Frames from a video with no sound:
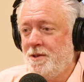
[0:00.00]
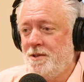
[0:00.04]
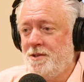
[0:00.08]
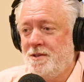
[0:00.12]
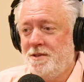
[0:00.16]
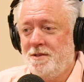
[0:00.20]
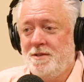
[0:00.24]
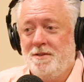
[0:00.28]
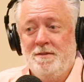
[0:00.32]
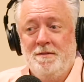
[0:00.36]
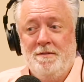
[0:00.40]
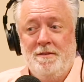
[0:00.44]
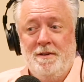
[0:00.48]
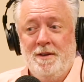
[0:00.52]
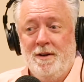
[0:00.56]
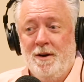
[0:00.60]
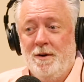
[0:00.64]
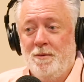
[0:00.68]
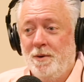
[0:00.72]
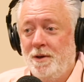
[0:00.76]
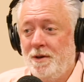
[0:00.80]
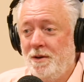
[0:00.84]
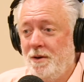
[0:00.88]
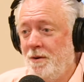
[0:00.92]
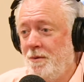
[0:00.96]
which,
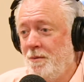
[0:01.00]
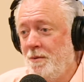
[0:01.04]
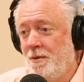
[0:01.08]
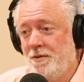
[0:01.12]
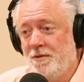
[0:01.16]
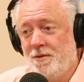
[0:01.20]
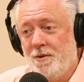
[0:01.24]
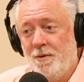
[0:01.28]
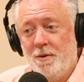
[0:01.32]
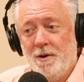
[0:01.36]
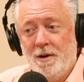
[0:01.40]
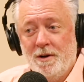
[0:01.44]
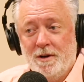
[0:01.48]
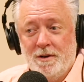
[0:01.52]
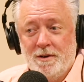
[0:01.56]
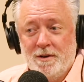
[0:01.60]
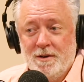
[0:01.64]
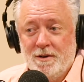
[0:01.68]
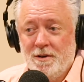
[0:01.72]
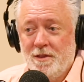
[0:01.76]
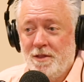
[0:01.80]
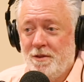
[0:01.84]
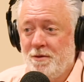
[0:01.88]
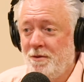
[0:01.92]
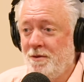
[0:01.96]
we knew it was going
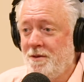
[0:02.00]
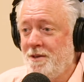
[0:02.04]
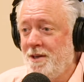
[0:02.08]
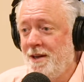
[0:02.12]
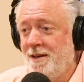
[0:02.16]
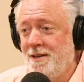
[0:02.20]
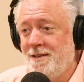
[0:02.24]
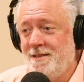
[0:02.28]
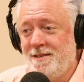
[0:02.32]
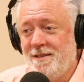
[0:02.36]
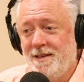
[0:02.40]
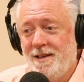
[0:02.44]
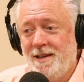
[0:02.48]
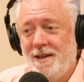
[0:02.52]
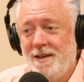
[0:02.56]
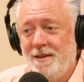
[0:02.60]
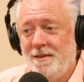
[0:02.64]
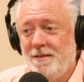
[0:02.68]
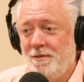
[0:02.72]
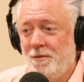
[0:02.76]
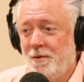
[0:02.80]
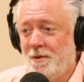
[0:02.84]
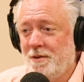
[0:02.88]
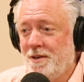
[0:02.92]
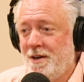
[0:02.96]
through Tennessee
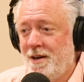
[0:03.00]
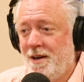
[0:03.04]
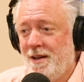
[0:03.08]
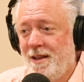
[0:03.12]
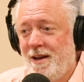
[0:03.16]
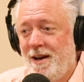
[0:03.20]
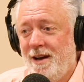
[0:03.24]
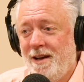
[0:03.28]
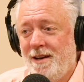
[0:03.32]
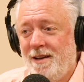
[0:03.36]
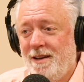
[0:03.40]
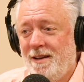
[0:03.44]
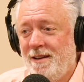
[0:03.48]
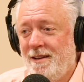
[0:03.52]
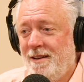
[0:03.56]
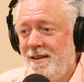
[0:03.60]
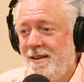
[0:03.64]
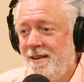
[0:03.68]
and North Carolina.